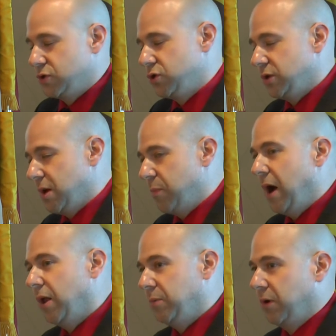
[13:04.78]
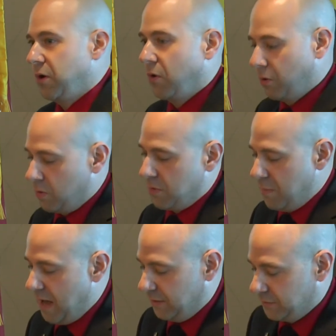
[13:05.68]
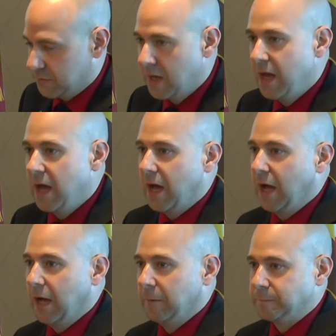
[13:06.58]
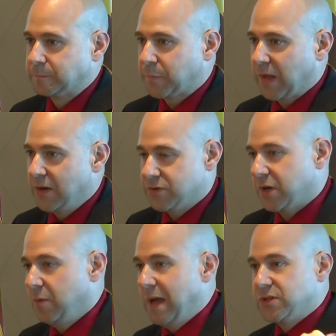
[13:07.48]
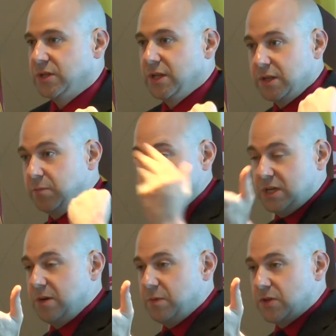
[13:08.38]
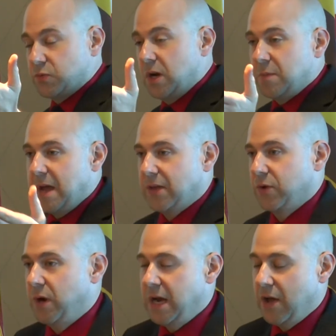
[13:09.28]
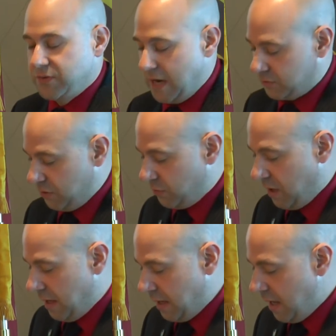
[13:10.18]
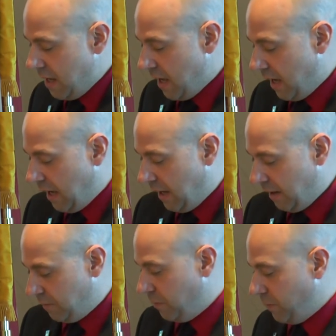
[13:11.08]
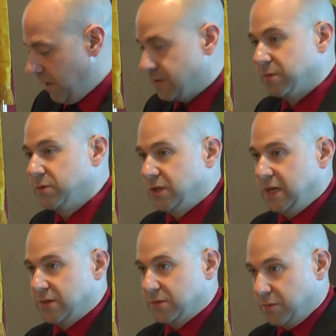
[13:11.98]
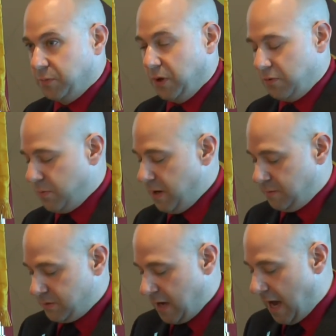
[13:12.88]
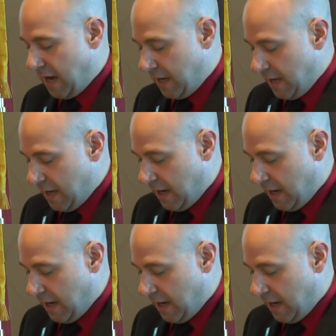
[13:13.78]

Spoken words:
usually a polymer or with metals. I was going to mention that the machine that's running back there right now is actually running, that's the machine that's deployed with PM Scott.